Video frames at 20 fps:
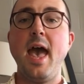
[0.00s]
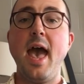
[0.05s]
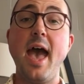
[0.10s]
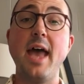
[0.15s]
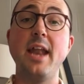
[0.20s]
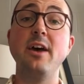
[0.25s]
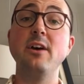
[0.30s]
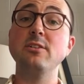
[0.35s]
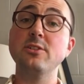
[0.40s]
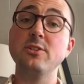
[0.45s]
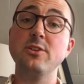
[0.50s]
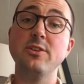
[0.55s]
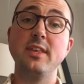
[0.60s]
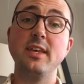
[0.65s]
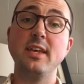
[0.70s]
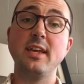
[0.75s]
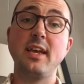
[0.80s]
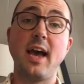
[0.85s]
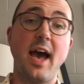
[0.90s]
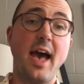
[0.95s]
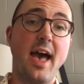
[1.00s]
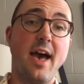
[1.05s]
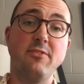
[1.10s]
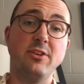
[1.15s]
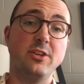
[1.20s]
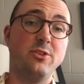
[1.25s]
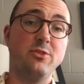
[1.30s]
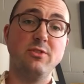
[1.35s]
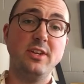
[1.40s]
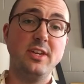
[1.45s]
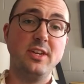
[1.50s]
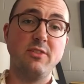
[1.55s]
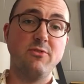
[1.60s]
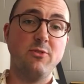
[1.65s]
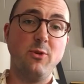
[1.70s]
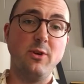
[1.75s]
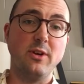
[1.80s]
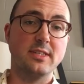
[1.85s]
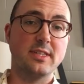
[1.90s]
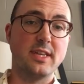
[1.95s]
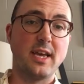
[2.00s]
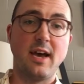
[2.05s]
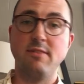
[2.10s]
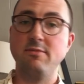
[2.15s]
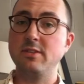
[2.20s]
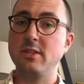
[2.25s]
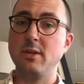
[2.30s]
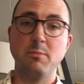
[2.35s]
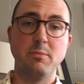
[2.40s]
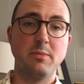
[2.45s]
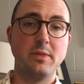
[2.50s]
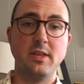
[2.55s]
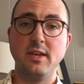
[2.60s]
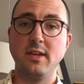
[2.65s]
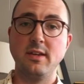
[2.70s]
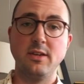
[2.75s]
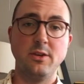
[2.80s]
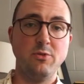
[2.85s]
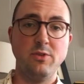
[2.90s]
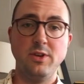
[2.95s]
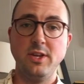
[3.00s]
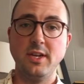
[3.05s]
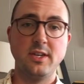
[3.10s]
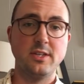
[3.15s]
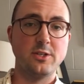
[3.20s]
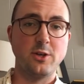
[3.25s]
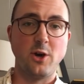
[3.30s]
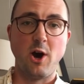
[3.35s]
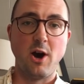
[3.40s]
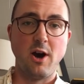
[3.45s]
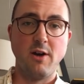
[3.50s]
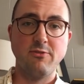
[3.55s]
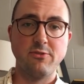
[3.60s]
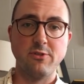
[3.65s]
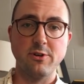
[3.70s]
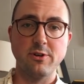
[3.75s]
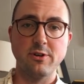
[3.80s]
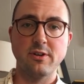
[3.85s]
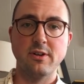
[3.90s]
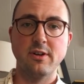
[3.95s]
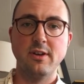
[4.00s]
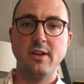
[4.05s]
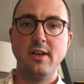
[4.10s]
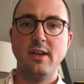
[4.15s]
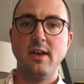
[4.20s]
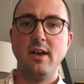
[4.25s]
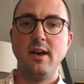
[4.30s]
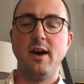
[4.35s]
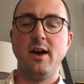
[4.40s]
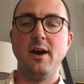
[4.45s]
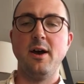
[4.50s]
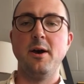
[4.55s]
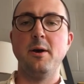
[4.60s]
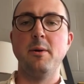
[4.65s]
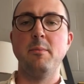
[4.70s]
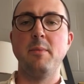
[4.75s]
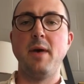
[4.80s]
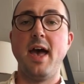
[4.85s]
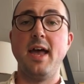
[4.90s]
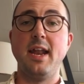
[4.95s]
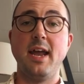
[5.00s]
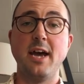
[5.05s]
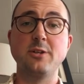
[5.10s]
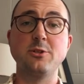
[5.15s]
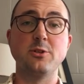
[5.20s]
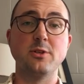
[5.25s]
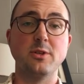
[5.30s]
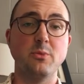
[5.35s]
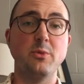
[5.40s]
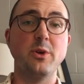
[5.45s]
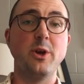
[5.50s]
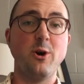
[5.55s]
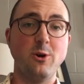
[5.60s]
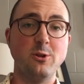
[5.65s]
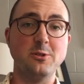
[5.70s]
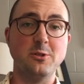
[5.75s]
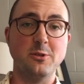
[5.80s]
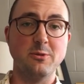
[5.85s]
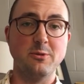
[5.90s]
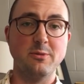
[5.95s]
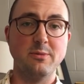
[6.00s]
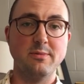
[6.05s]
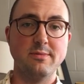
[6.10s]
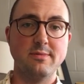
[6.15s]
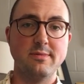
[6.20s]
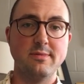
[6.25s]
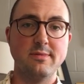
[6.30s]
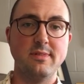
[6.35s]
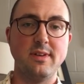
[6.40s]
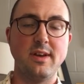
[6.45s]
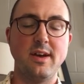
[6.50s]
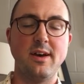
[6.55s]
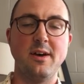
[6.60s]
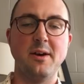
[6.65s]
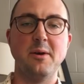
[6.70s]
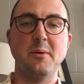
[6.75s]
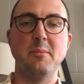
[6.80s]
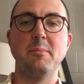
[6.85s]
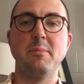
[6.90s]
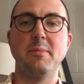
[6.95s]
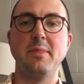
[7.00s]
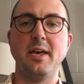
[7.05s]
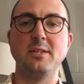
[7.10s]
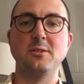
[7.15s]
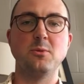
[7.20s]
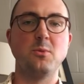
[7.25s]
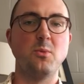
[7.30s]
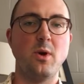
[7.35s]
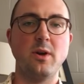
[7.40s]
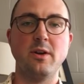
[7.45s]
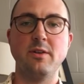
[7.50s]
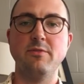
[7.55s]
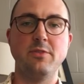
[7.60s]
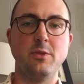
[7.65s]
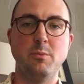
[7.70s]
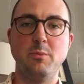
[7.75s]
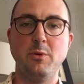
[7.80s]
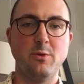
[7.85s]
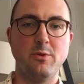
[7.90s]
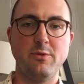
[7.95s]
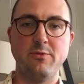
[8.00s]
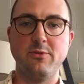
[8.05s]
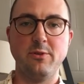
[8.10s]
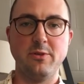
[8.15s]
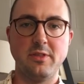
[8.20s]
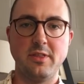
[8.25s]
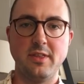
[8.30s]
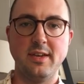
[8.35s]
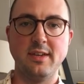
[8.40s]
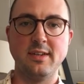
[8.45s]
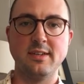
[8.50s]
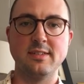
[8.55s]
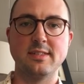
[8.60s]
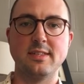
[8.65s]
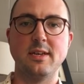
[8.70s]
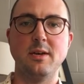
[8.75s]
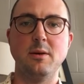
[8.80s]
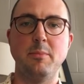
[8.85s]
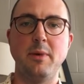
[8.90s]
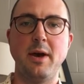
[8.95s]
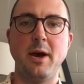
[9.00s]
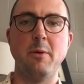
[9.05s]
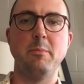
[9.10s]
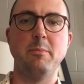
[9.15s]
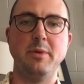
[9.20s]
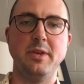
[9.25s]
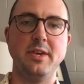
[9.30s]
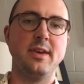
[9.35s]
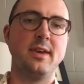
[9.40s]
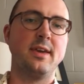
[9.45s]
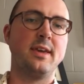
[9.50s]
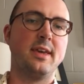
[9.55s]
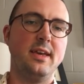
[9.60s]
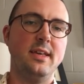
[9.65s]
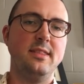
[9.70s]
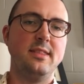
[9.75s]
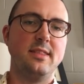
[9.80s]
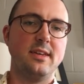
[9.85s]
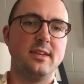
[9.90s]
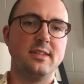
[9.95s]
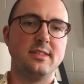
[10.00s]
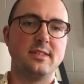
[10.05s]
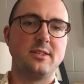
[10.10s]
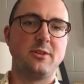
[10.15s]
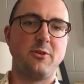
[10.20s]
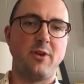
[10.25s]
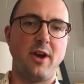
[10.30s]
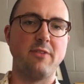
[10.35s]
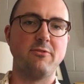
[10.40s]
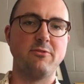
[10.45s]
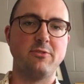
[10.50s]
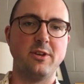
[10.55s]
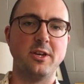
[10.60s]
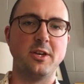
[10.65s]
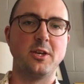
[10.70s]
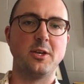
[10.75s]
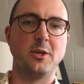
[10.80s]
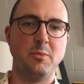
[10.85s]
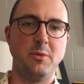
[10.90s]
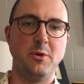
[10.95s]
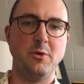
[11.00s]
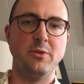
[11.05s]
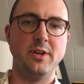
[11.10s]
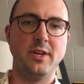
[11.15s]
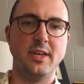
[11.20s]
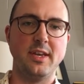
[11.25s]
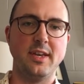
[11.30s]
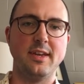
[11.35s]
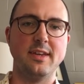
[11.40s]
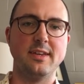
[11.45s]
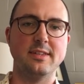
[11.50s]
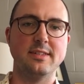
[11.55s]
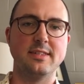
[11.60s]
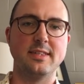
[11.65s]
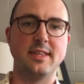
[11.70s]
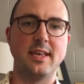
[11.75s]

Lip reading: And I also think I have a unique voice. I have something unique to offer. And actually, we all do. that's one of the beautiful things about being in this crafting community, is